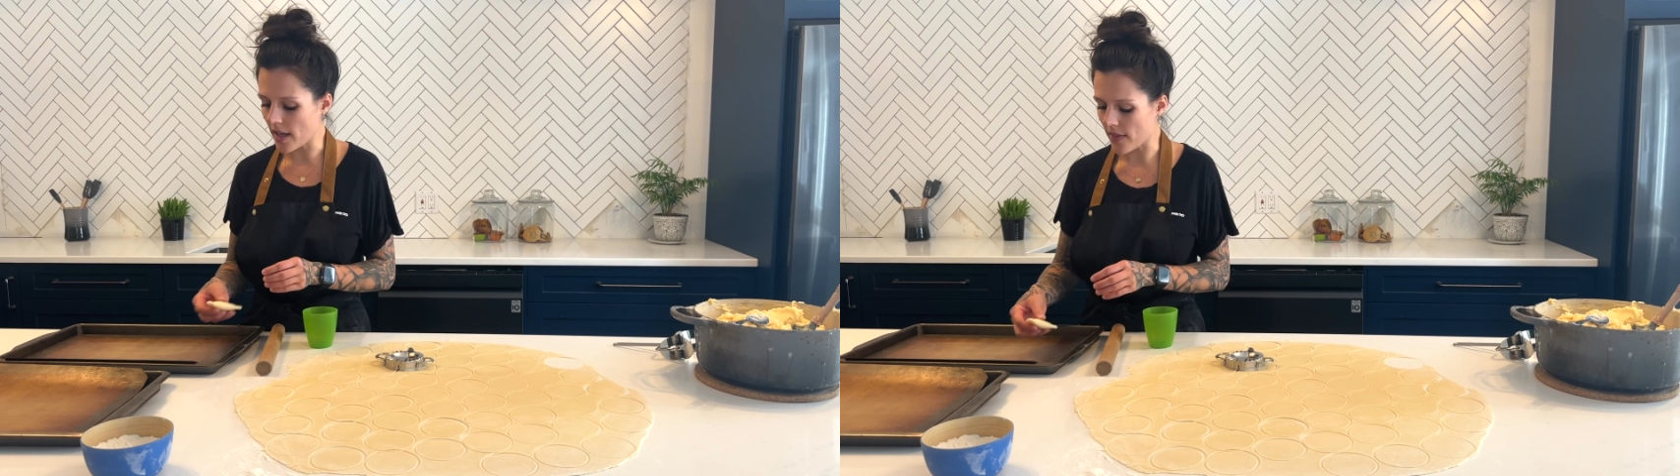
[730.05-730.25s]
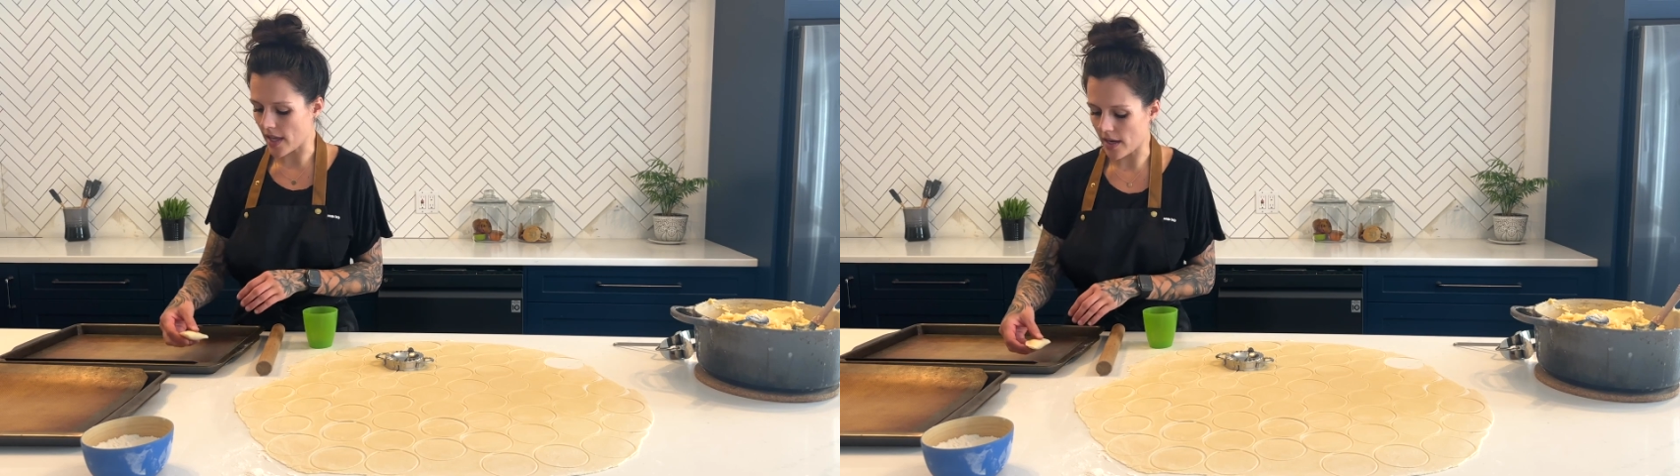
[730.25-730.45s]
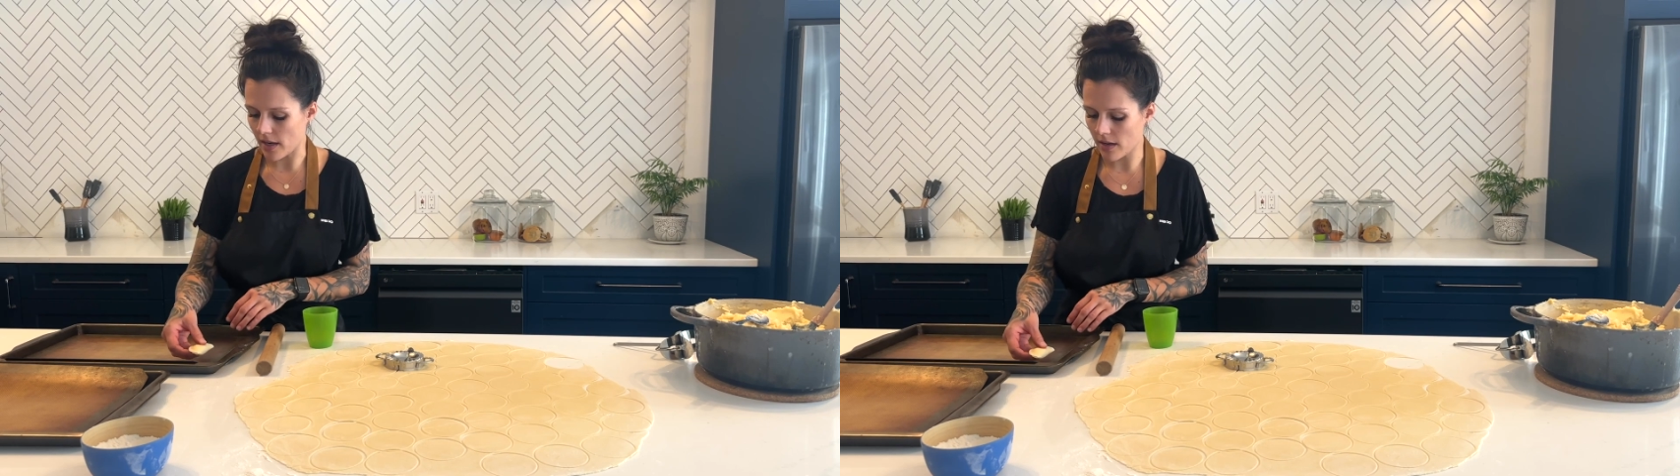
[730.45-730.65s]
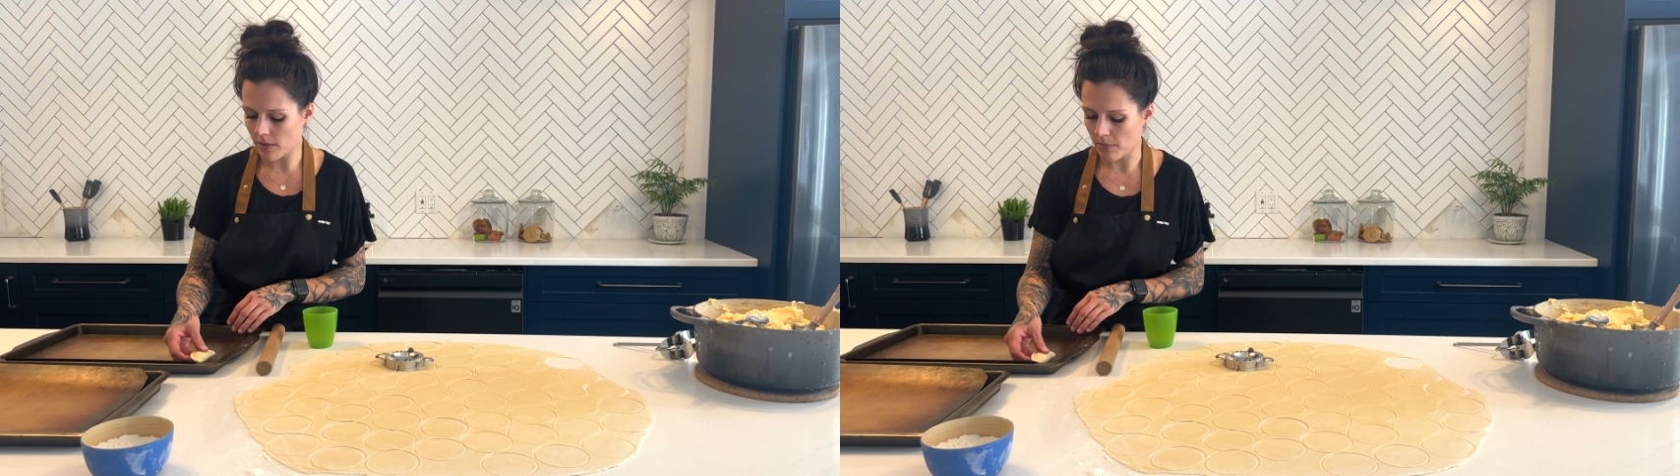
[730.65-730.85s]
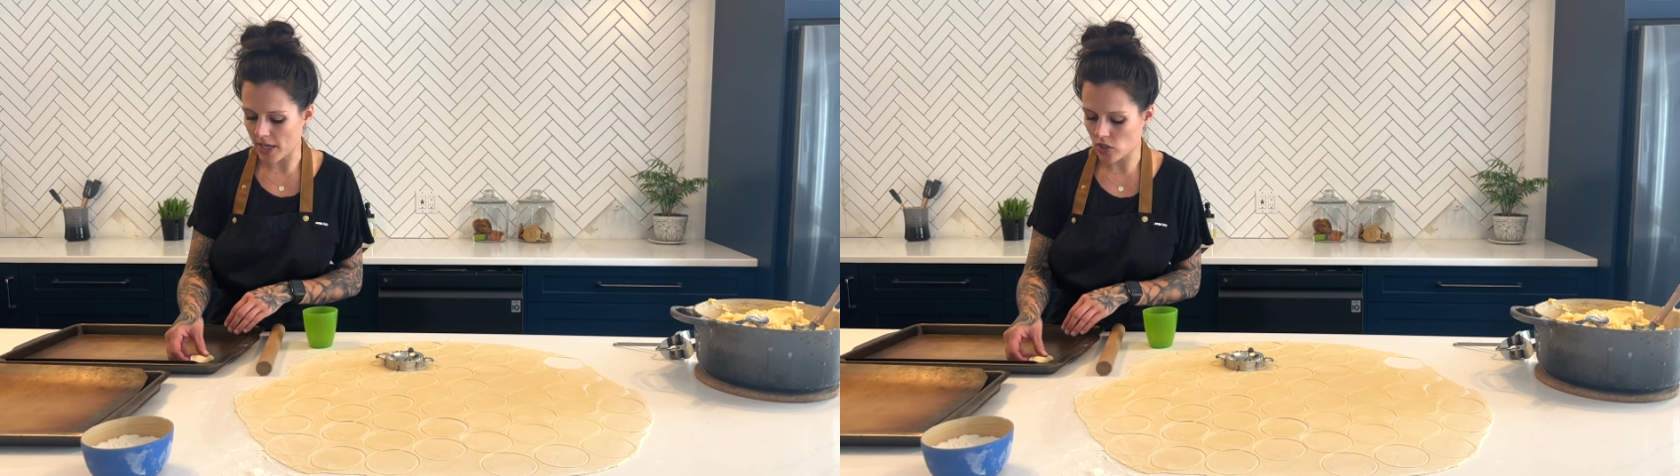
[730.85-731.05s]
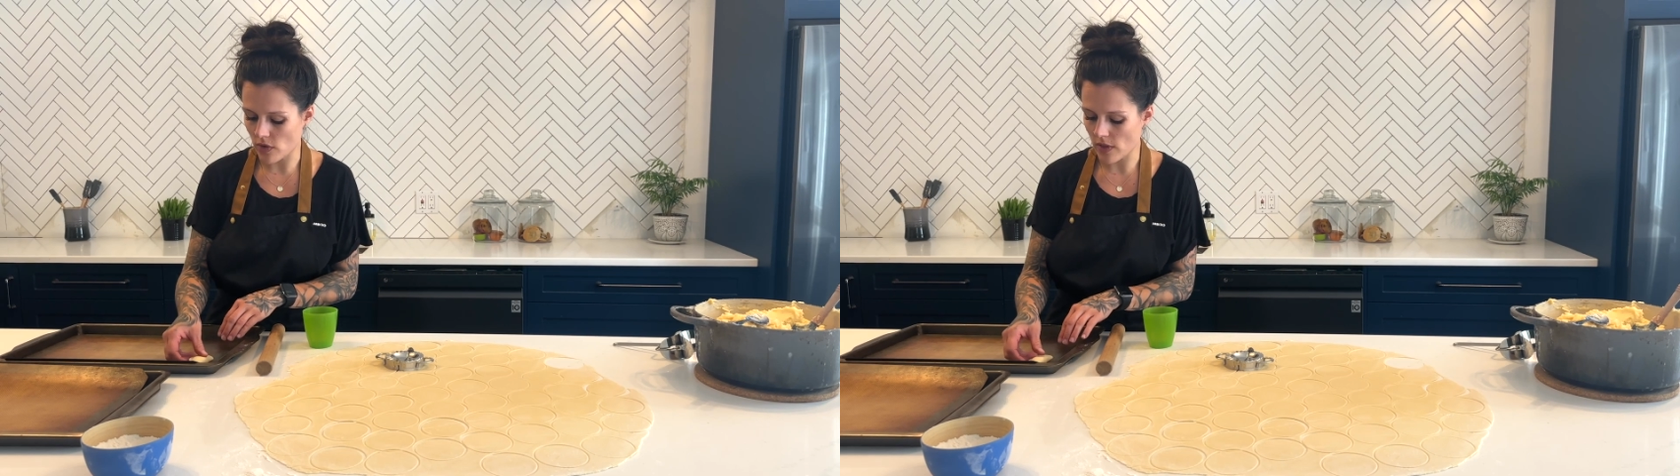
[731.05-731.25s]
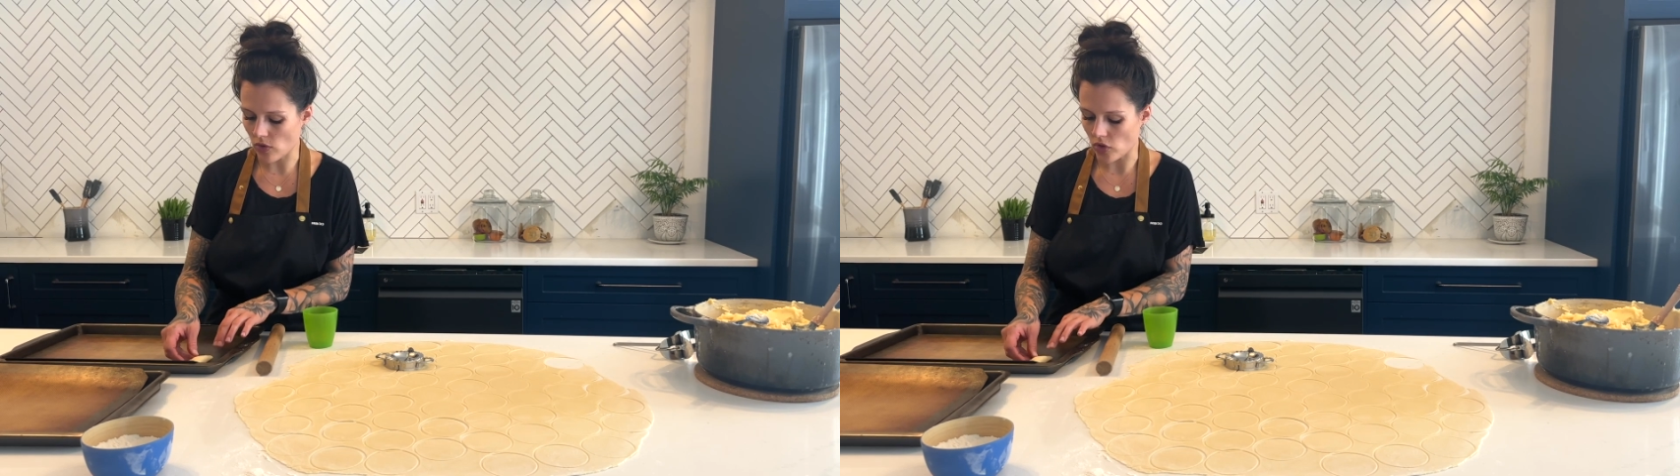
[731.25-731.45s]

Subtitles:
and then make sure that they're